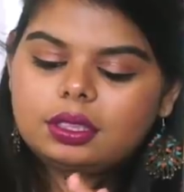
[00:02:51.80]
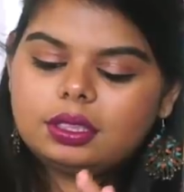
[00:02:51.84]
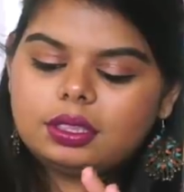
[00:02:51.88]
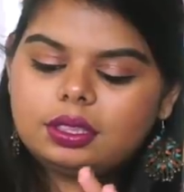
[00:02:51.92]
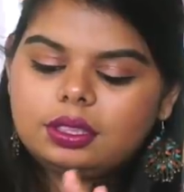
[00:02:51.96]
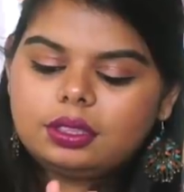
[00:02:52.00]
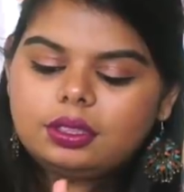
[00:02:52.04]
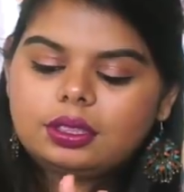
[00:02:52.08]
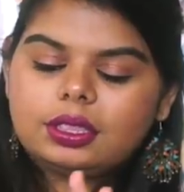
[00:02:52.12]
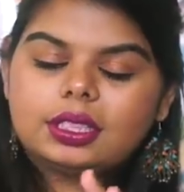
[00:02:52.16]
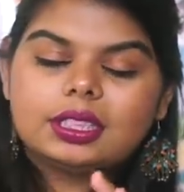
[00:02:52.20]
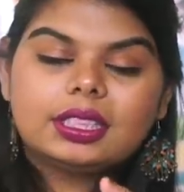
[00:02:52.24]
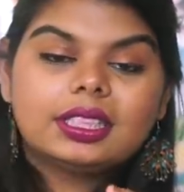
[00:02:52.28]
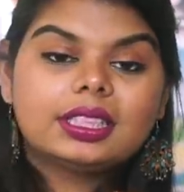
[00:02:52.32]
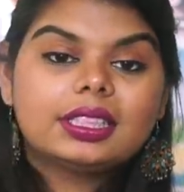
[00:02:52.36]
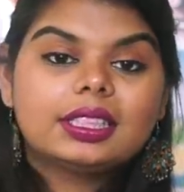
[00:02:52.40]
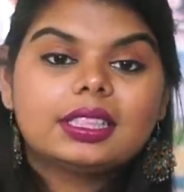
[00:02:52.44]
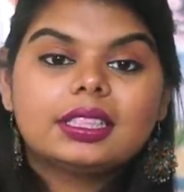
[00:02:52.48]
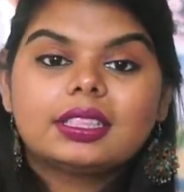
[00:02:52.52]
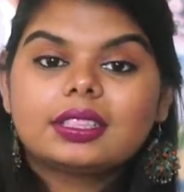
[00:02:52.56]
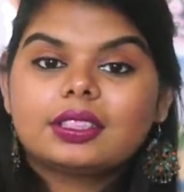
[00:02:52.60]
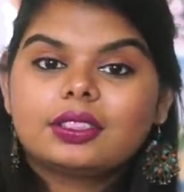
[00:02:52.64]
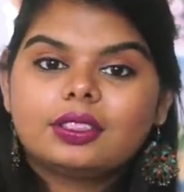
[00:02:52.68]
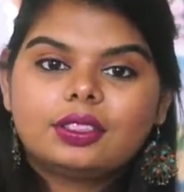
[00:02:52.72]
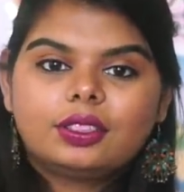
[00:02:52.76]
So this is
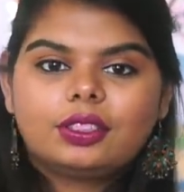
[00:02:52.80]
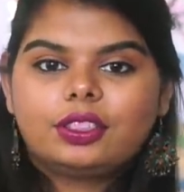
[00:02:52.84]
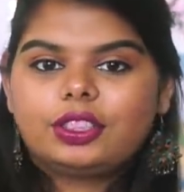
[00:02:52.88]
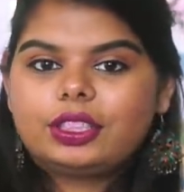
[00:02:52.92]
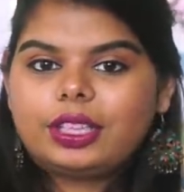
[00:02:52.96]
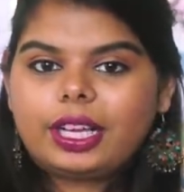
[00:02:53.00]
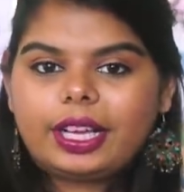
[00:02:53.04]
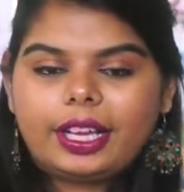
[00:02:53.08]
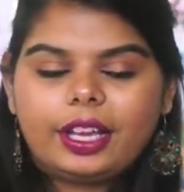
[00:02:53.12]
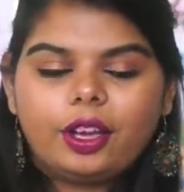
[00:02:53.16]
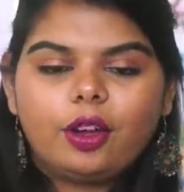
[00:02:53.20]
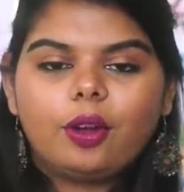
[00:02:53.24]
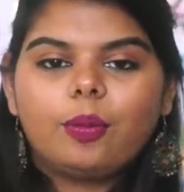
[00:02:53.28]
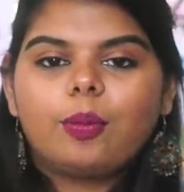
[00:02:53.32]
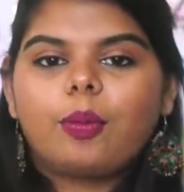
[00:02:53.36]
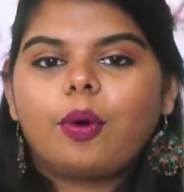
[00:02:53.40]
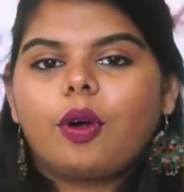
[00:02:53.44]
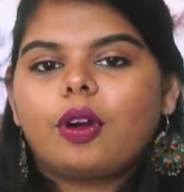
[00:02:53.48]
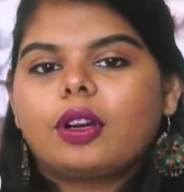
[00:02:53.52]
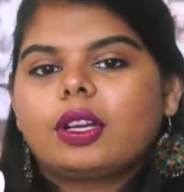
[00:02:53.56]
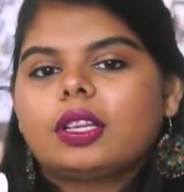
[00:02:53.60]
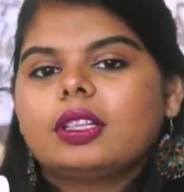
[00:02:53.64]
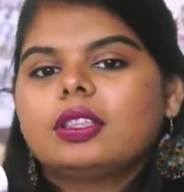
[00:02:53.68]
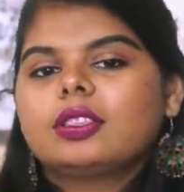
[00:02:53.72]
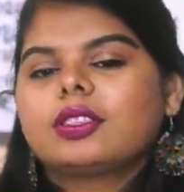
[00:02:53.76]
a secure
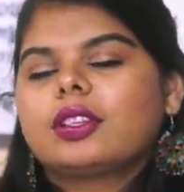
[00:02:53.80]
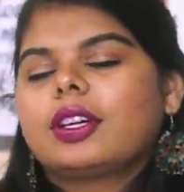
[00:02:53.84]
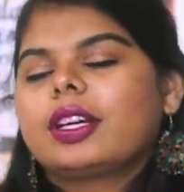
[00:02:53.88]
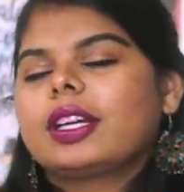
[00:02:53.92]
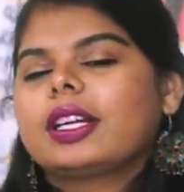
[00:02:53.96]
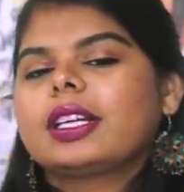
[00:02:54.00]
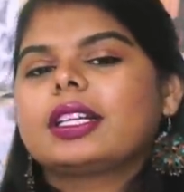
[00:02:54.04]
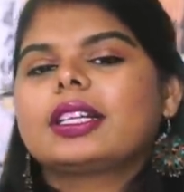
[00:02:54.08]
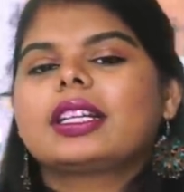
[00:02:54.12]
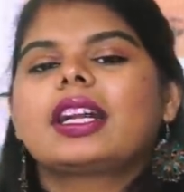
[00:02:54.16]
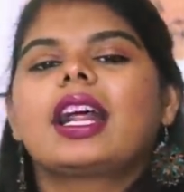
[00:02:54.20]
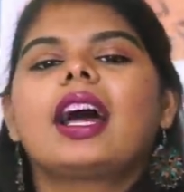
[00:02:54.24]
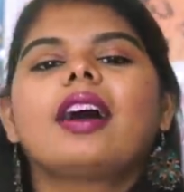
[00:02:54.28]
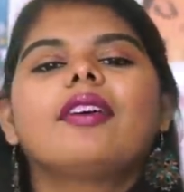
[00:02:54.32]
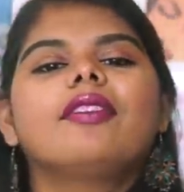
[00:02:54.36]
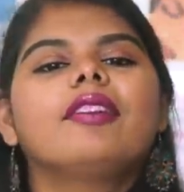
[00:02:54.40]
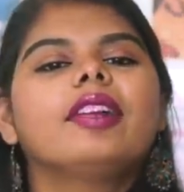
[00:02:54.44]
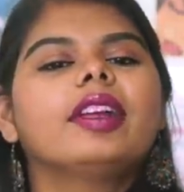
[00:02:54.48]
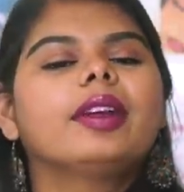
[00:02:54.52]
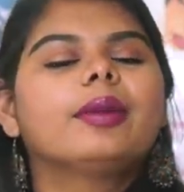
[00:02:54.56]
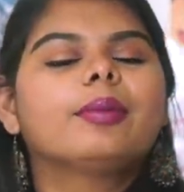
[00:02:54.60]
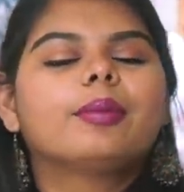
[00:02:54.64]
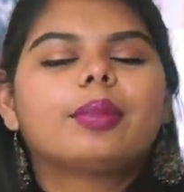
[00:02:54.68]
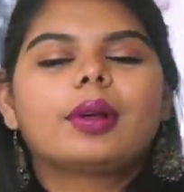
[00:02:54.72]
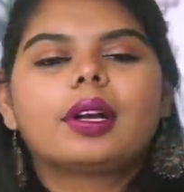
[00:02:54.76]
bottle, so enak
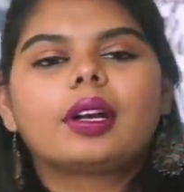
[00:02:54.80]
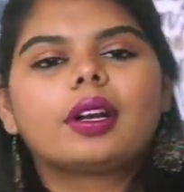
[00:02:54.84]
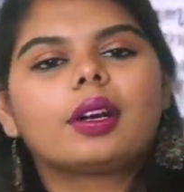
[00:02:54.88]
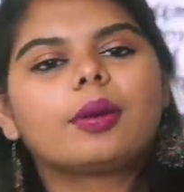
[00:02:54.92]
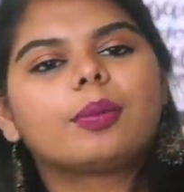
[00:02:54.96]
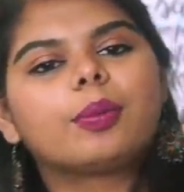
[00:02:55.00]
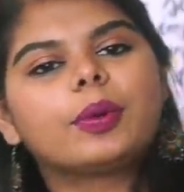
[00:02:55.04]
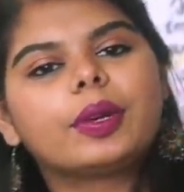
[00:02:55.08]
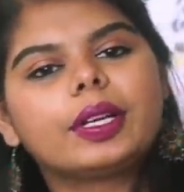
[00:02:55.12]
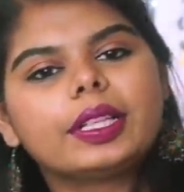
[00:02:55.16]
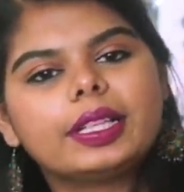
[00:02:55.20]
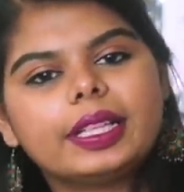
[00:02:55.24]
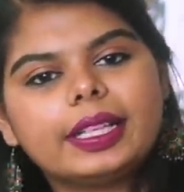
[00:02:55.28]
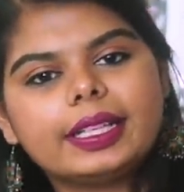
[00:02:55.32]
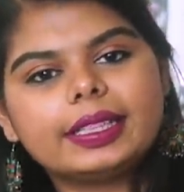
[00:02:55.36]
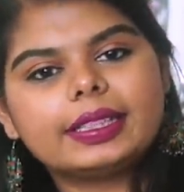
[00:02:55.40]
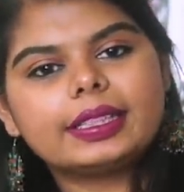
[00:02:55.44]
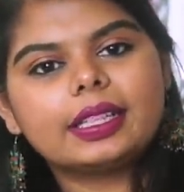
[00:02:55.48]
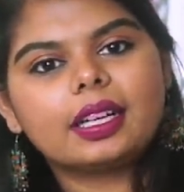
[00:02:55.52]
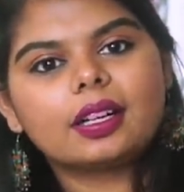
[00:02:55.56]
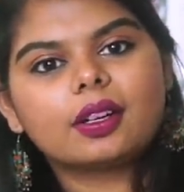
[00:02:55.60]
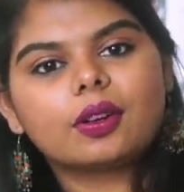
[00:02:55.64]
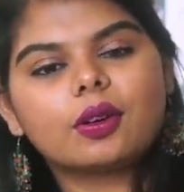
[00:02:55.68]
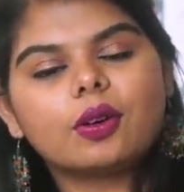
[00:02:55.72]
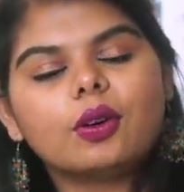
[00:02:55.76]
traveling pandrappo idu
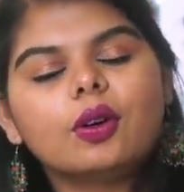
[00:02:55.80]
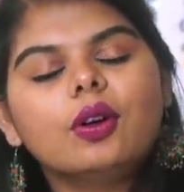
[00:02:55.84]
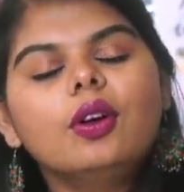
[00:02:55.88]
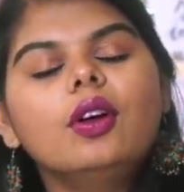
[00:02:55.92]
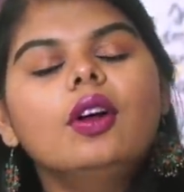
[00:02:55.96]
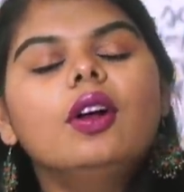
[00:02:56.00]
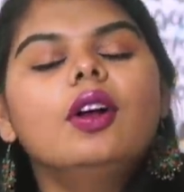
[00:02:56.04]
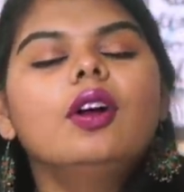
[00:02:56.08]
easy ah irukum.